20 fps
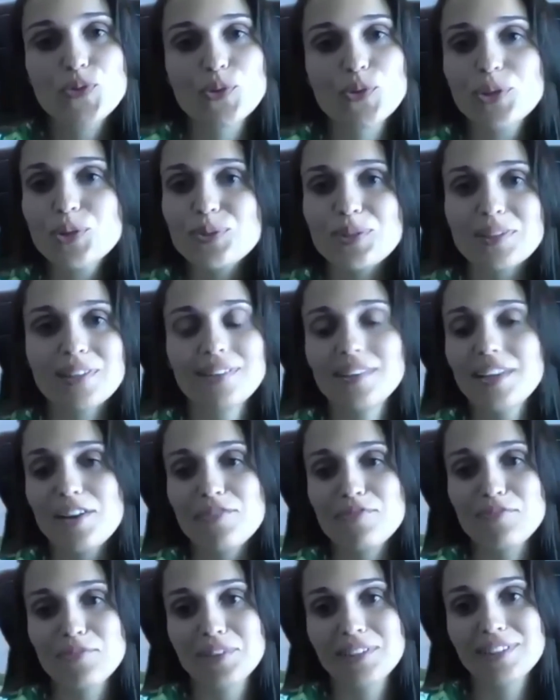fruit,
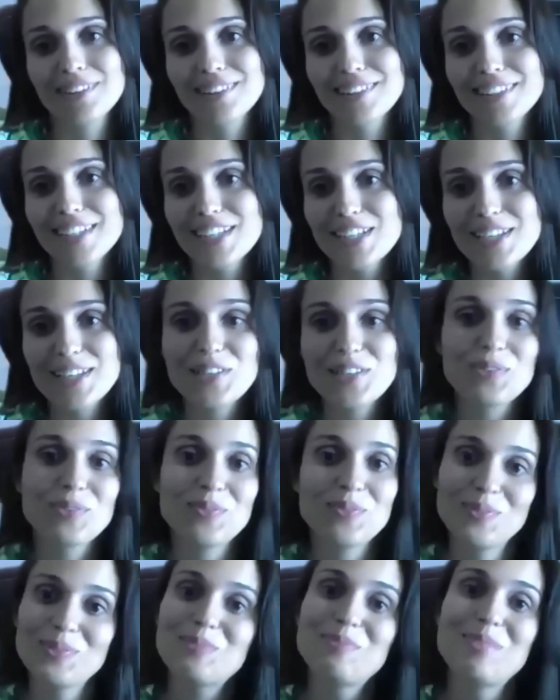definitely. It
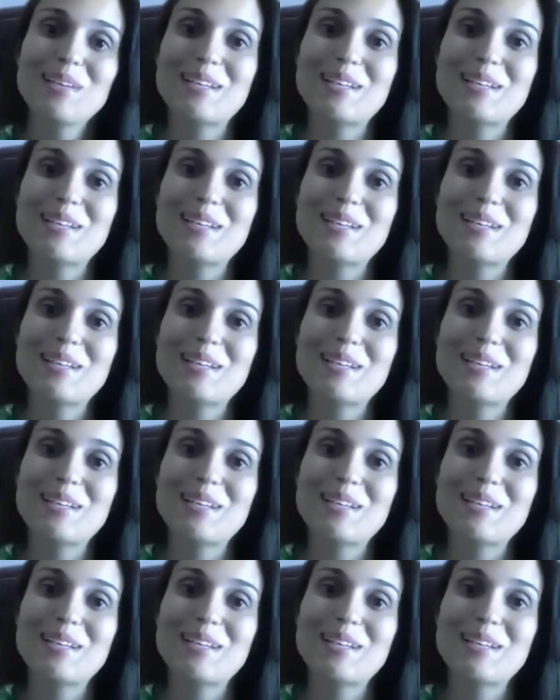would be